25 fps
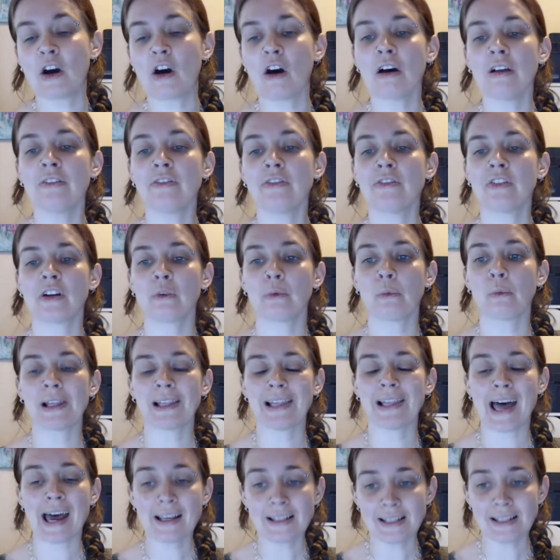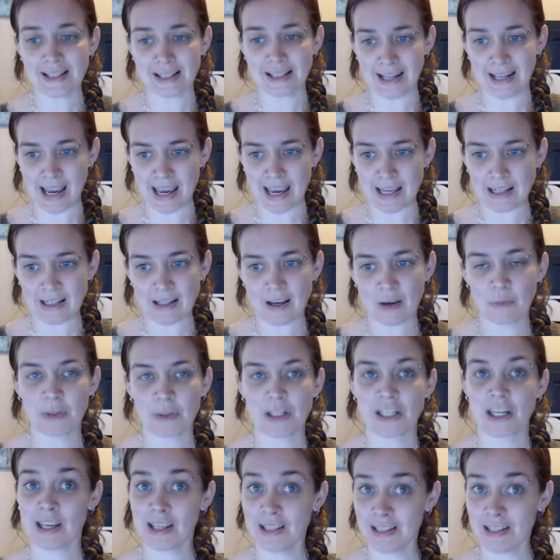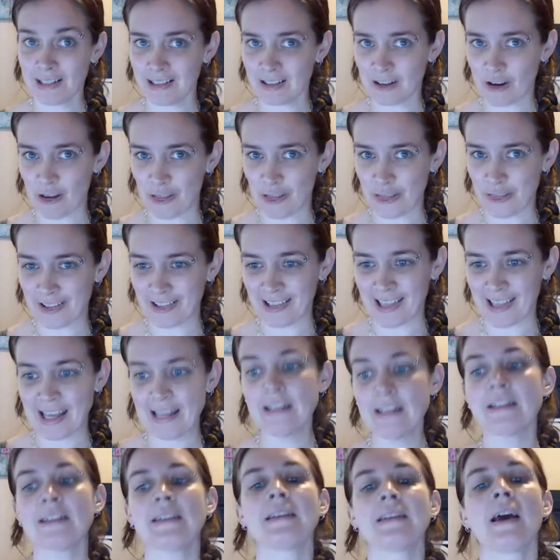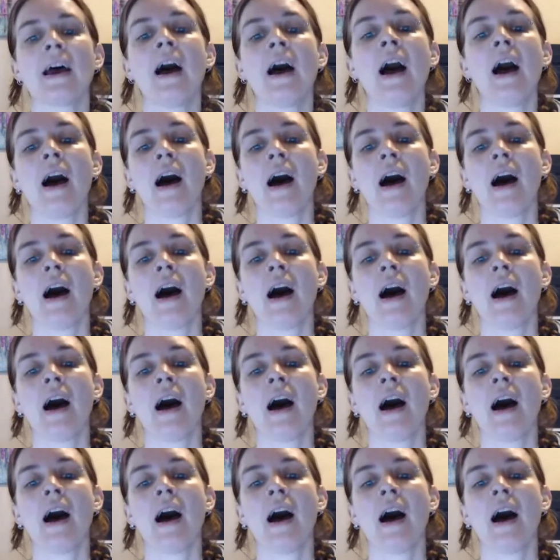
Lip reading: called for wollastonite, which isn't on the list,